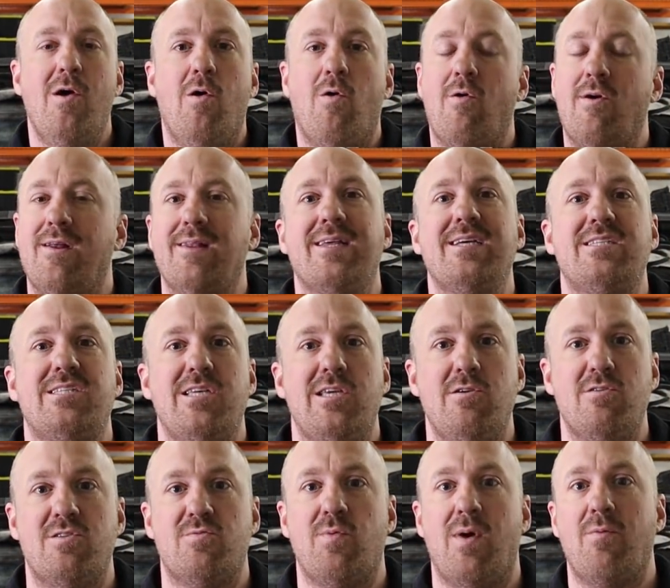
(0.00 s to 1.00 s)
or at least a
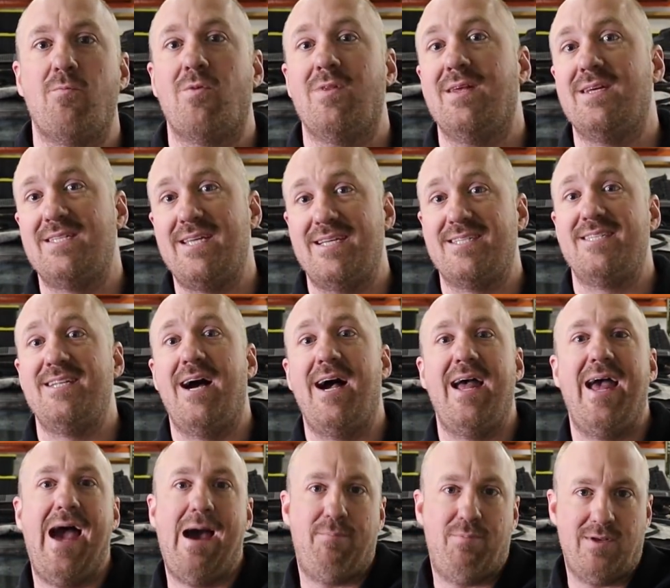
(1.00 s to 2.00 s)
used one where this has
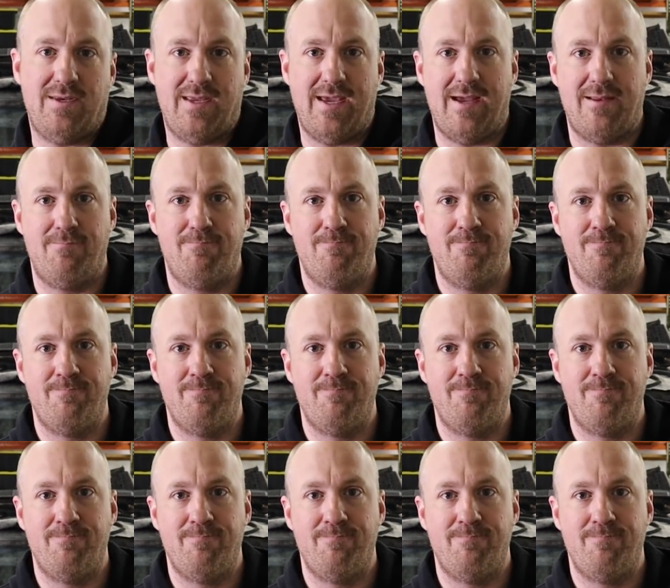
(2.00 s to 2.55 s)
not happened yet.